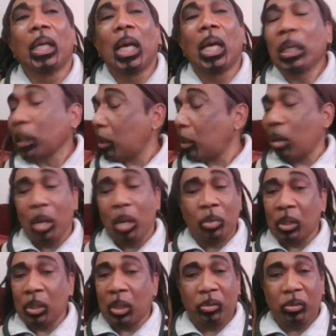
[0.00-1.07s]
I said, no, I
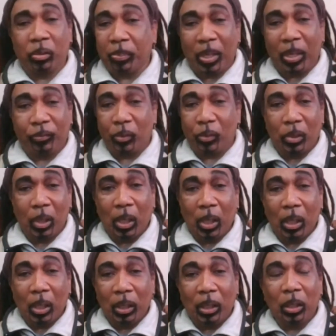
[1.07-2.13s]
wasn't disrespectful,
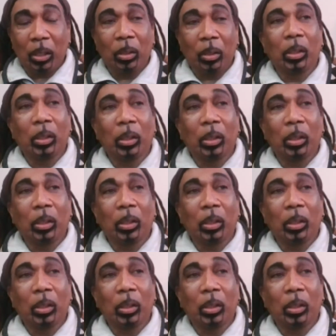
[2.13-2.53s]
you know?